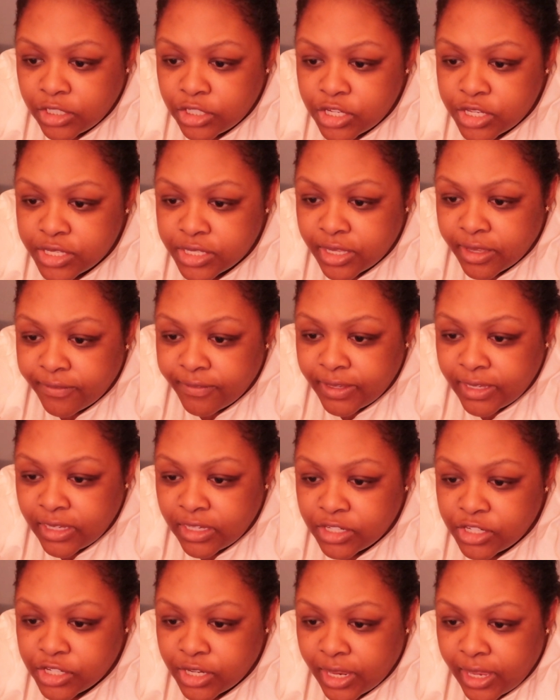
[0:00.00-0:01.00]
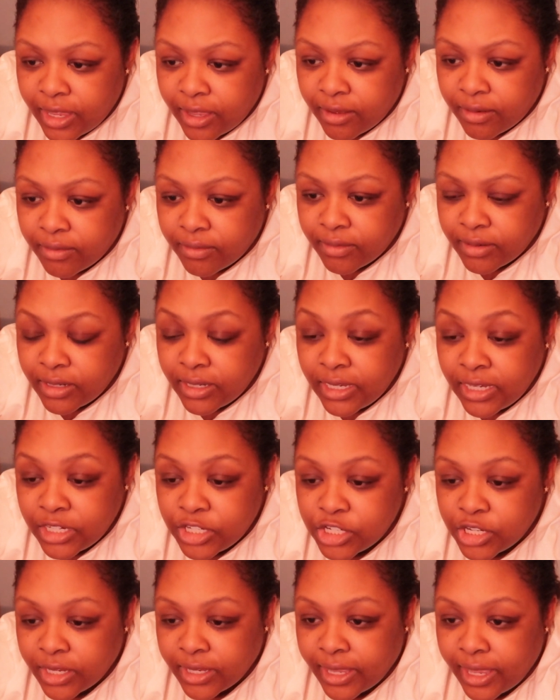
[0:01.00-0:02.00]
just give each count
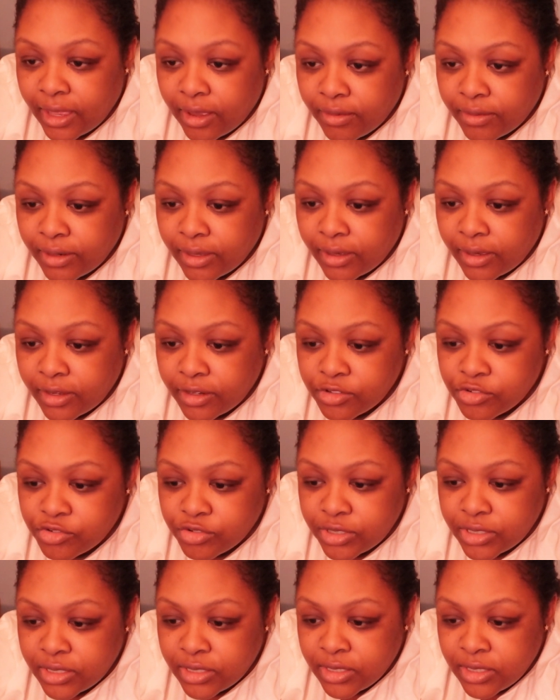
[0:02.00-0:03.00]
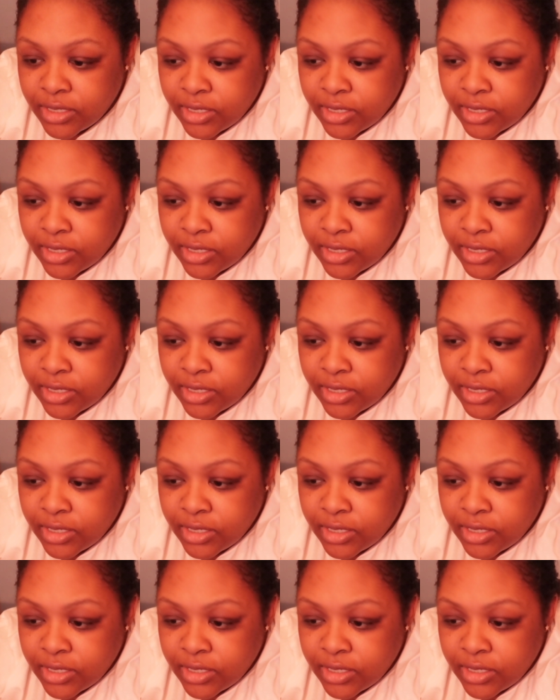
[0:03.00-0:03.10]
each account a hundred